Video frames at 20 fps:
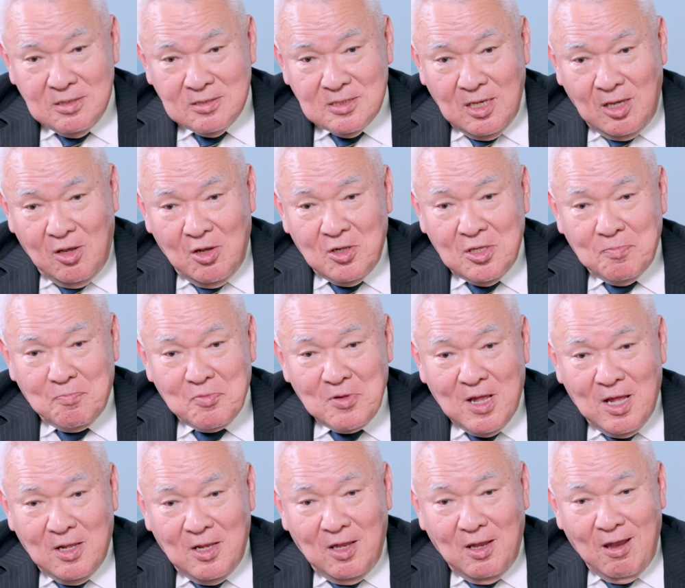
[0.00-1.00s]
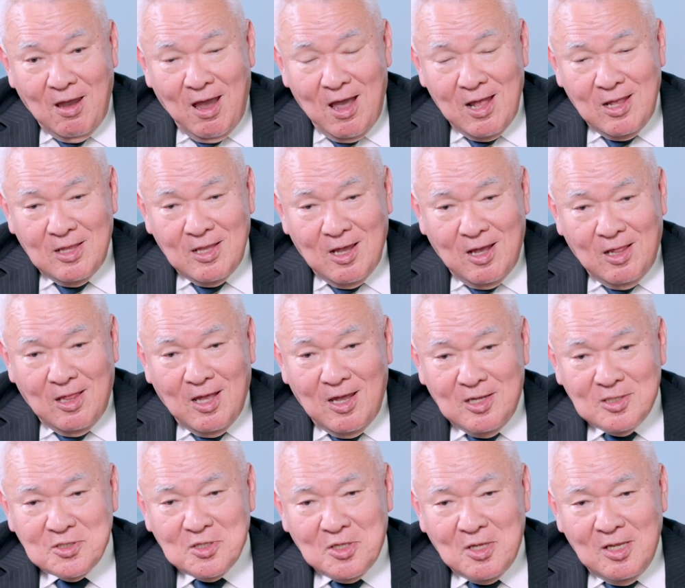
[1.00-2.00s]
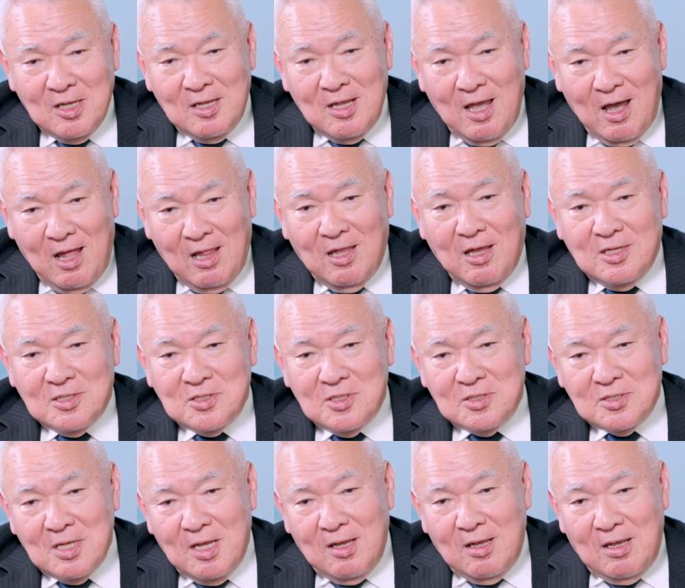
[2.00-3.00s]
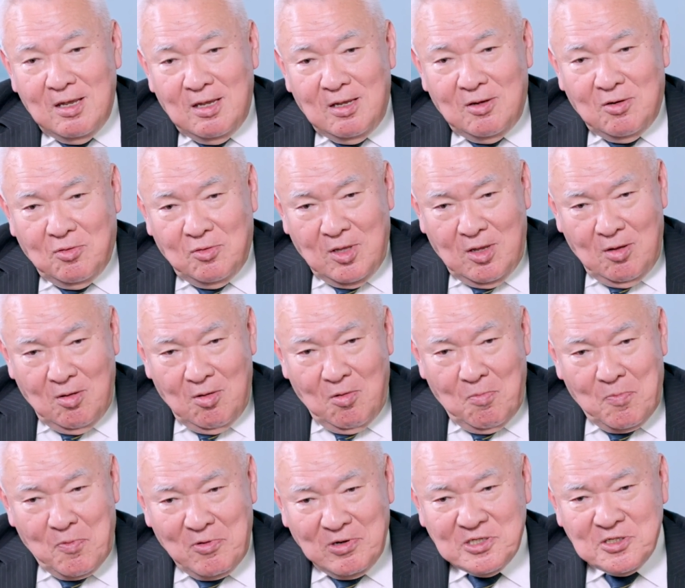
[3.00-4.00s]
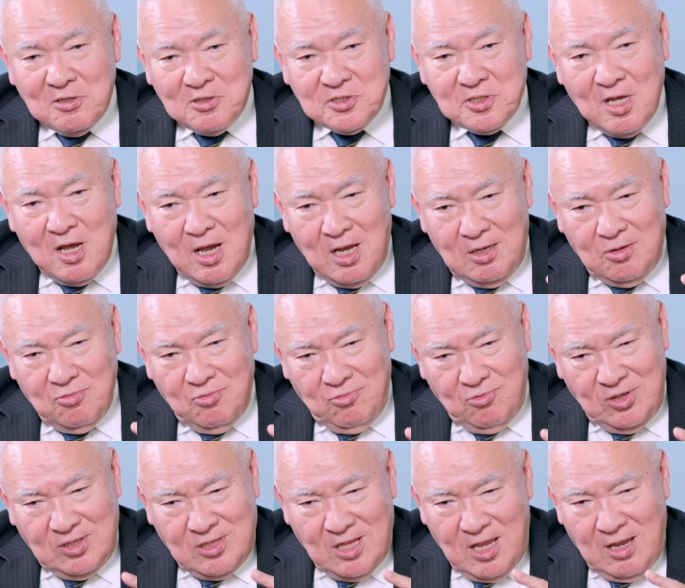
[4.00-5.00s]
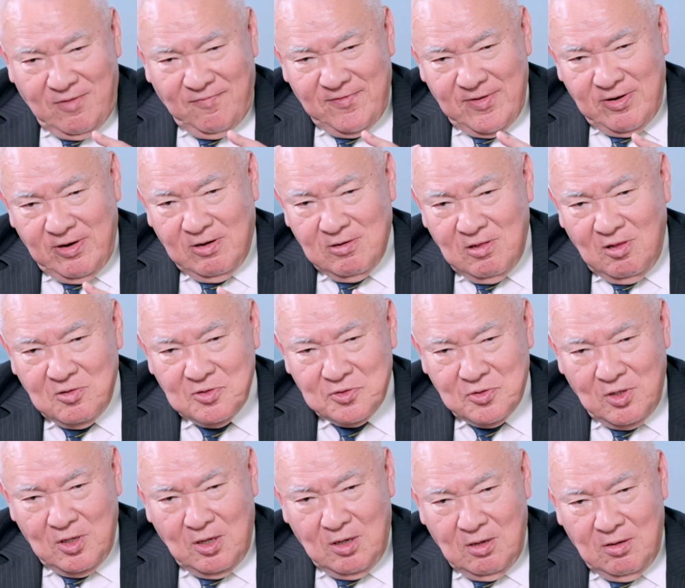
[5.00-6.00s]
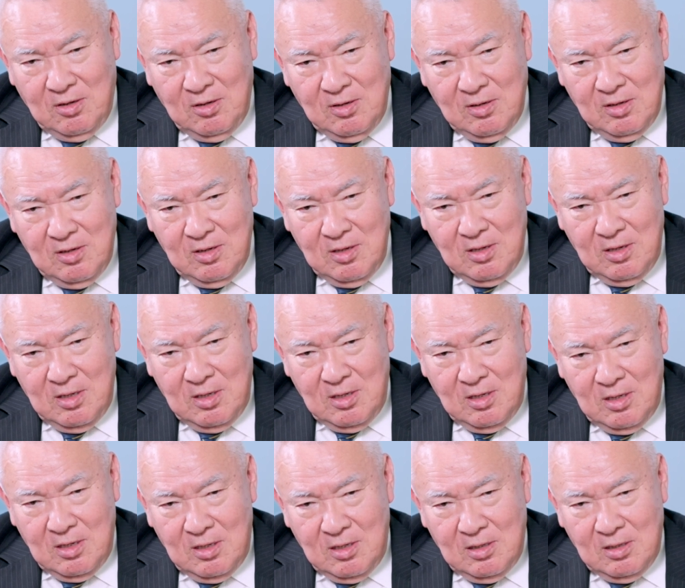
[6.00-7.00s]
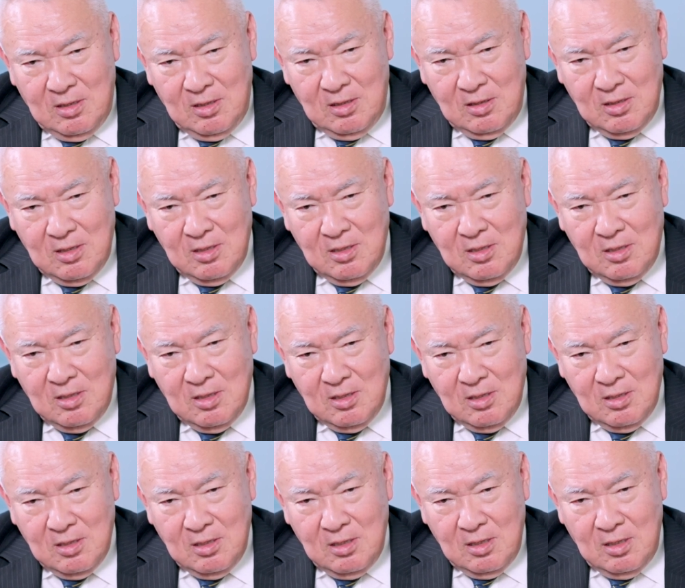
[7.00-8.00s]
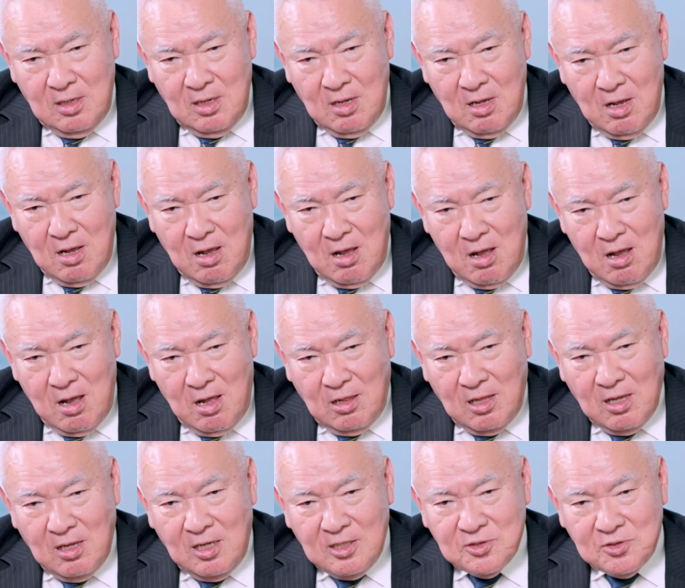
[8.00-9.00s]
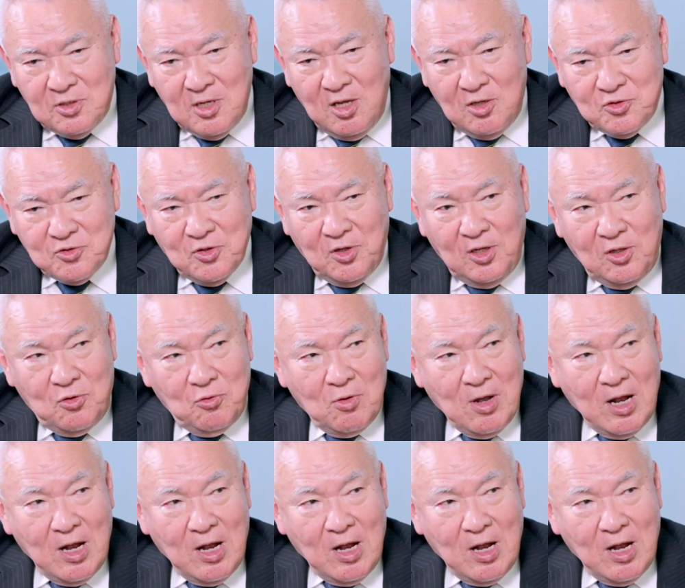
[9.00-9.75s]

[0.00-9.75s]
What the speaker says: security planning and the alliances, the operational side, we take very closely the alliance nature into